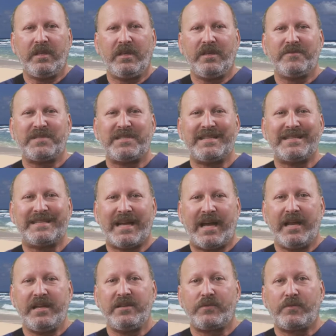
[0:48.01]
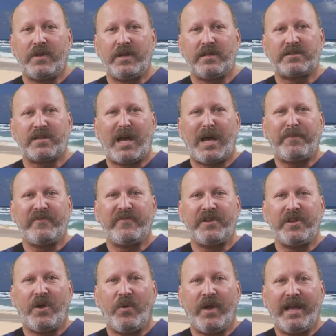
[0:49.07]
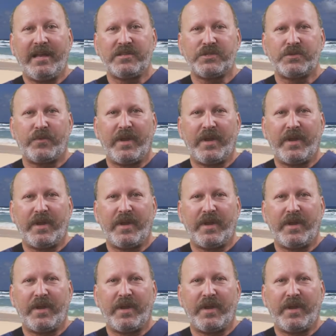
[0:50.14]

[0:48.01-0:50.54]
It was designed to run on top of an OS,